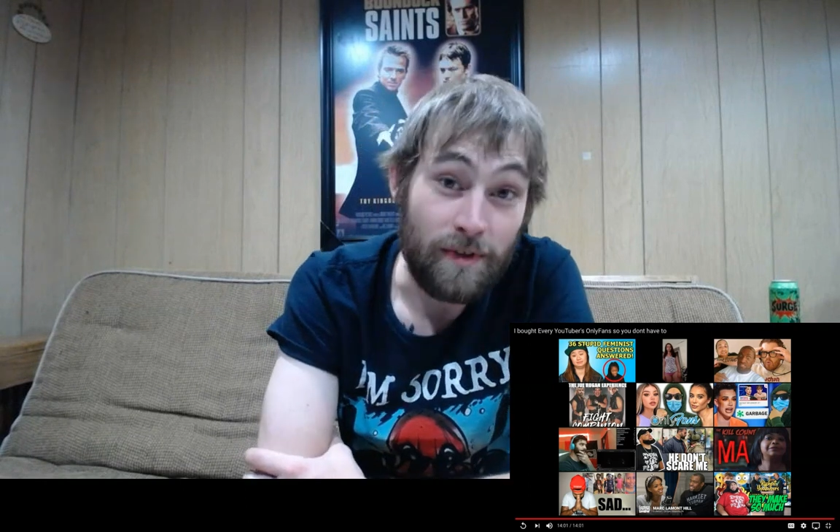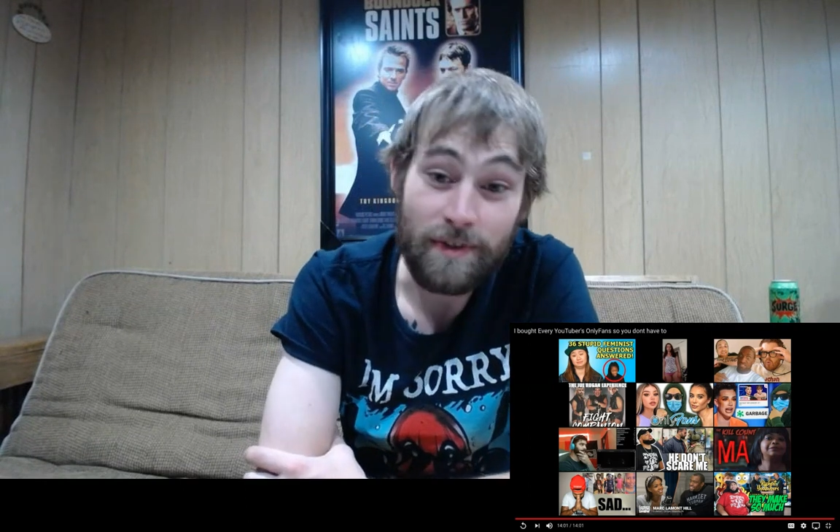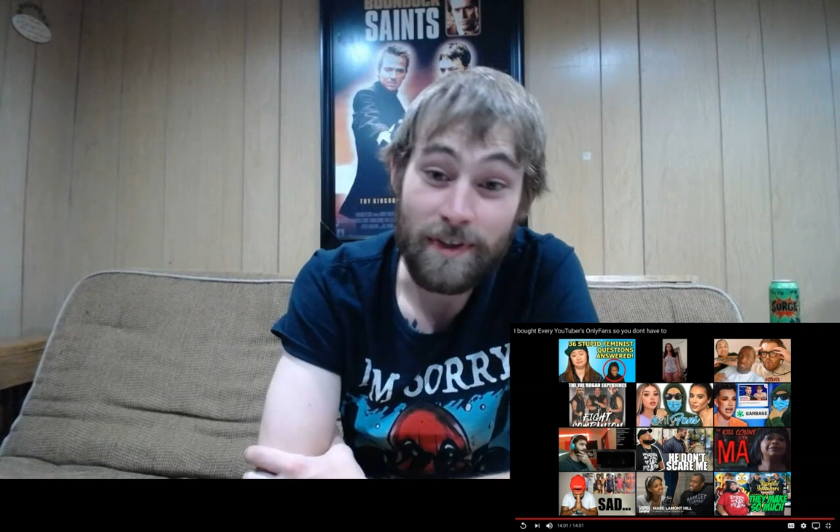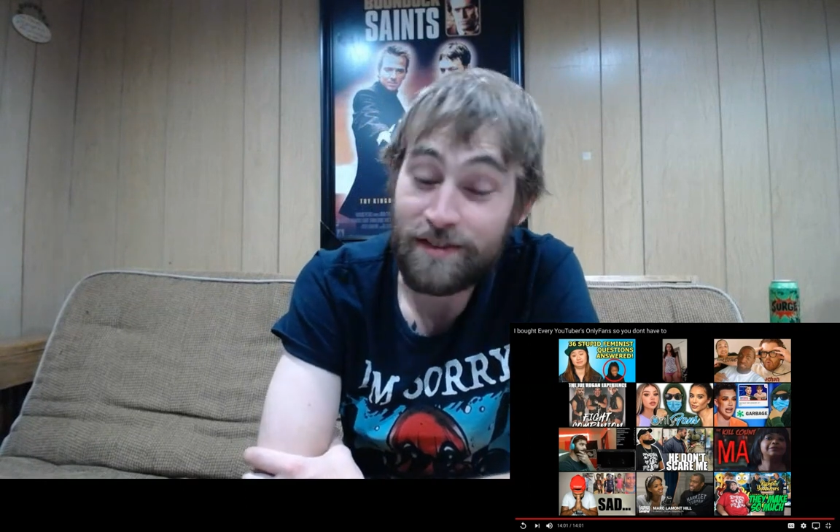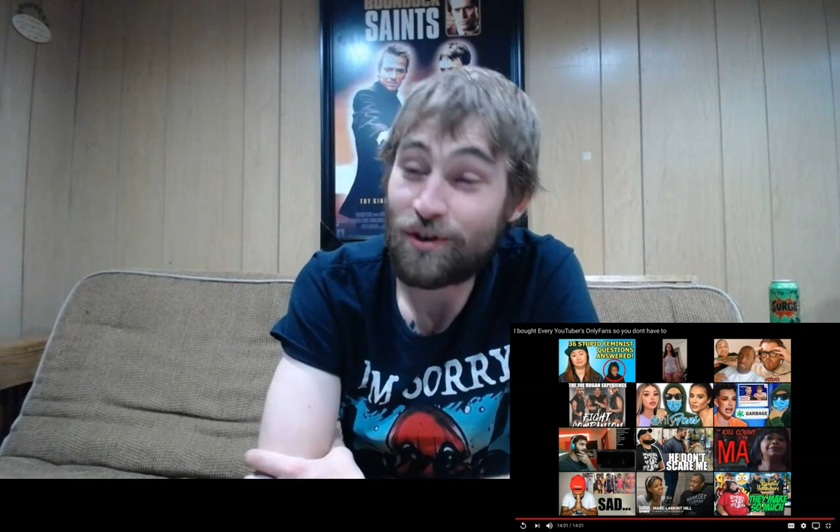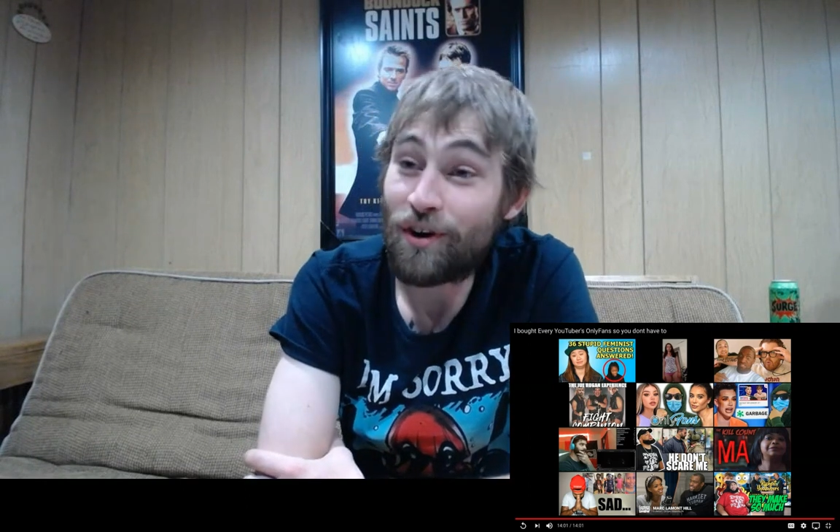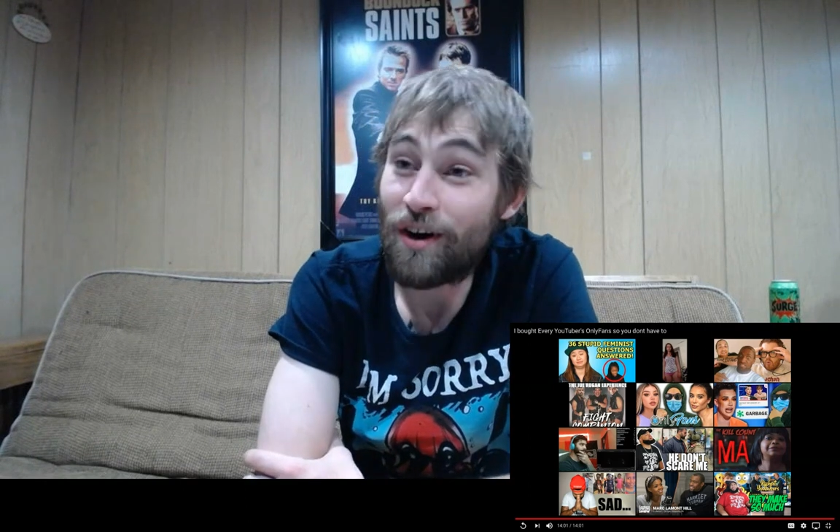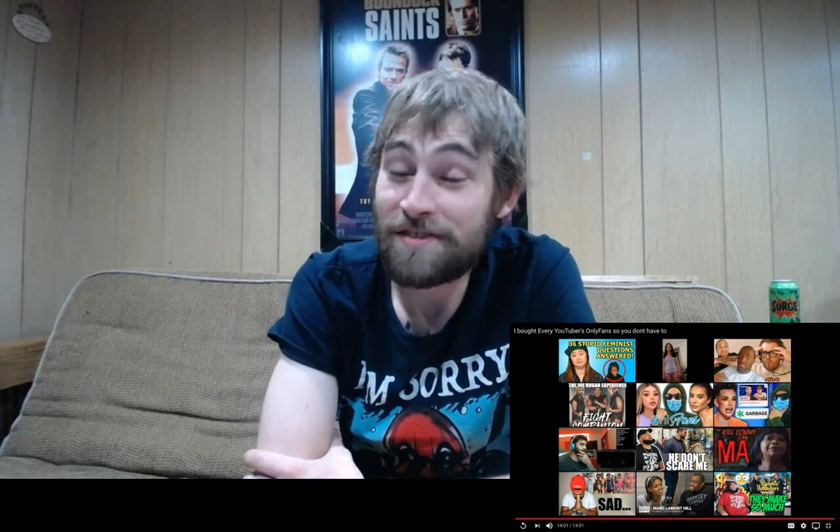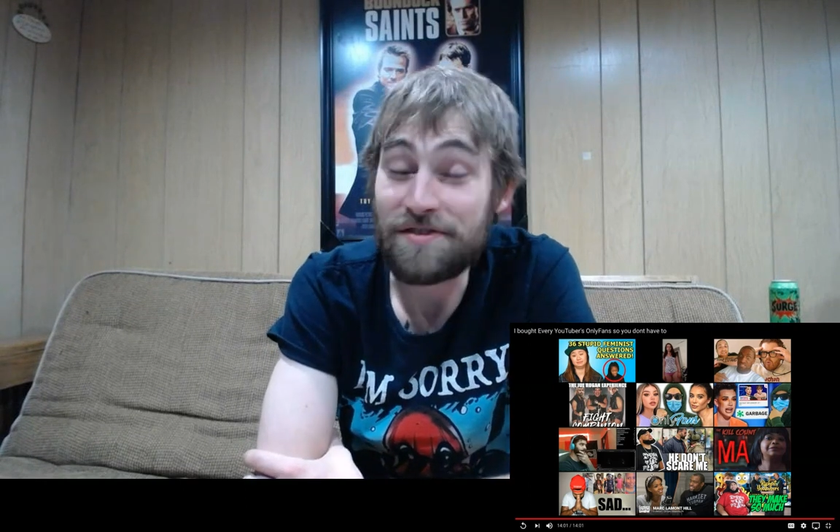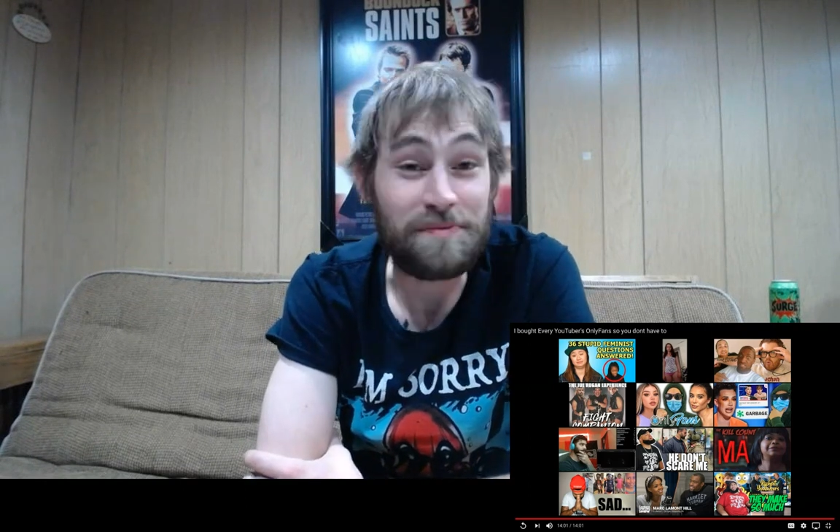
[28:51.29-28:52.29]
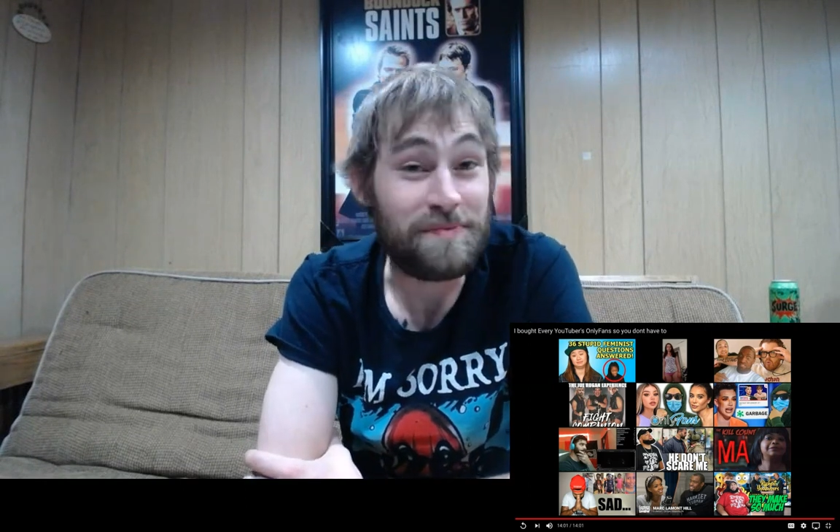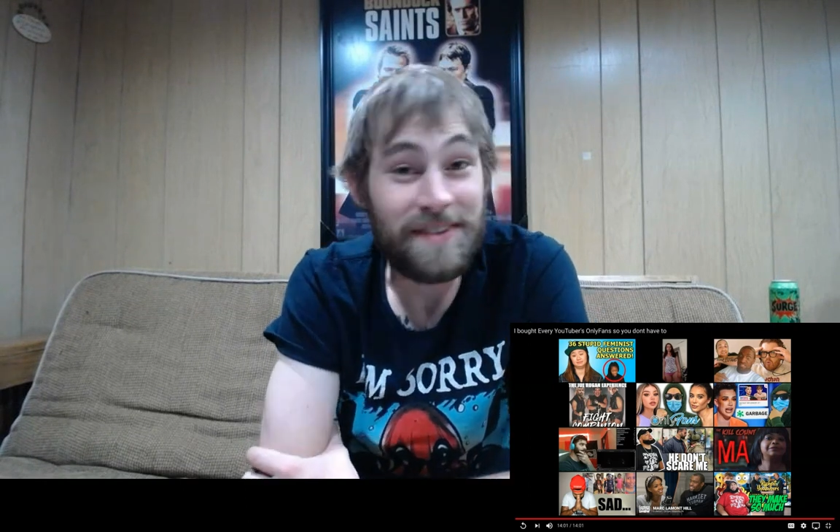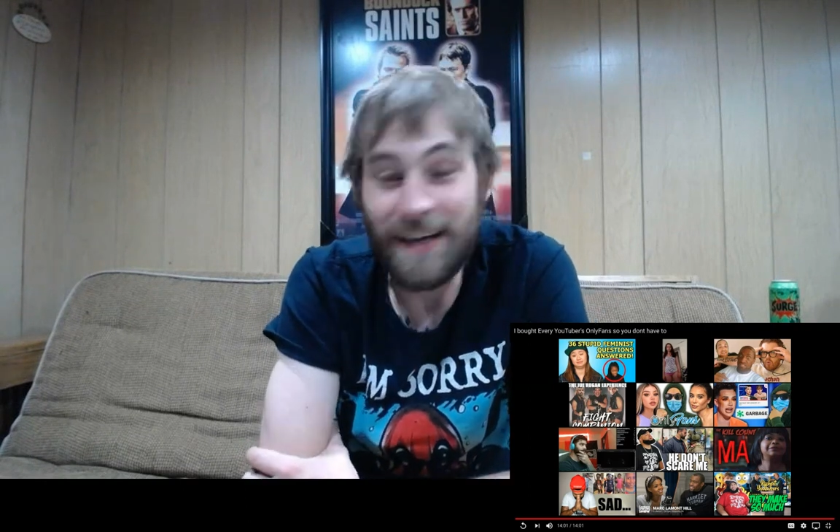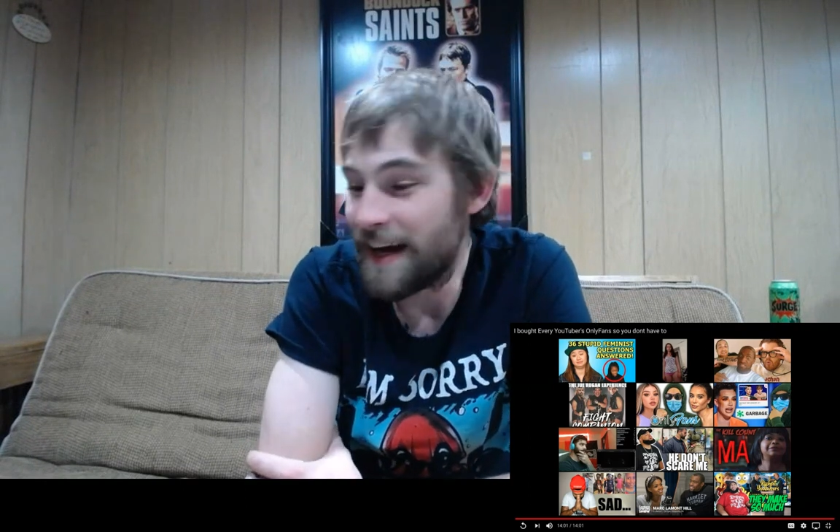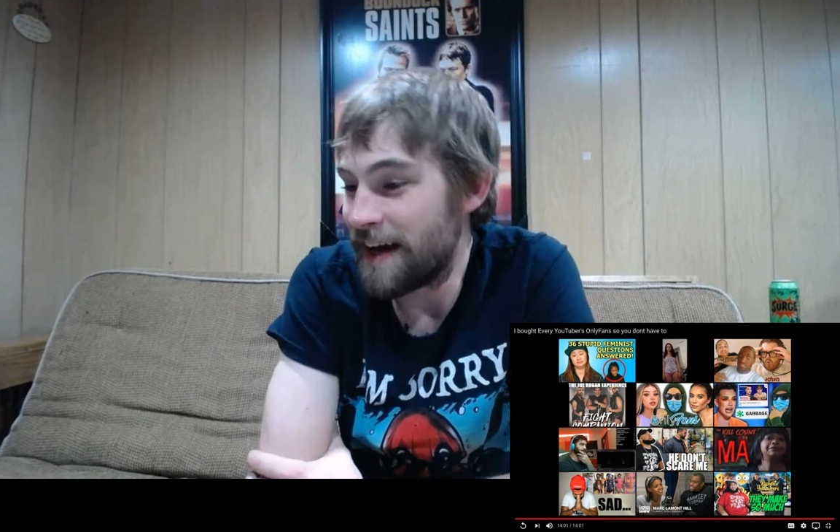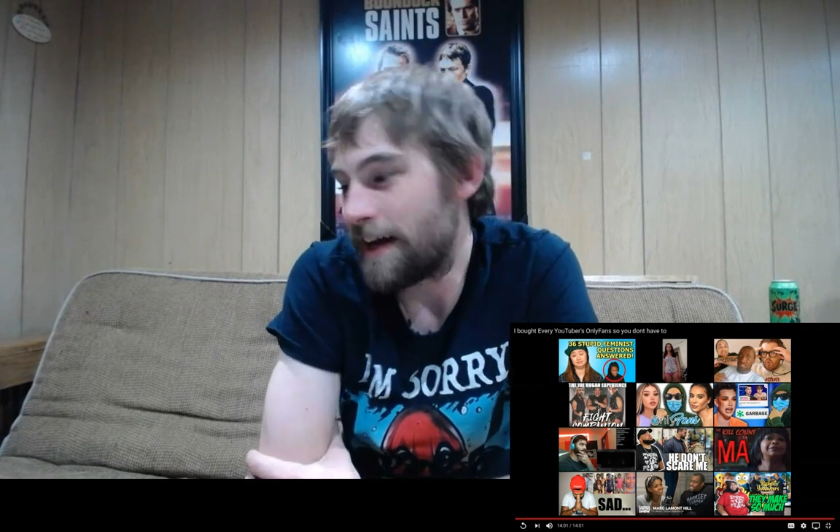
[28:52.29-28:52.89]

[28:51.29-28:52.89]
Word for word: You guys are awesome. I,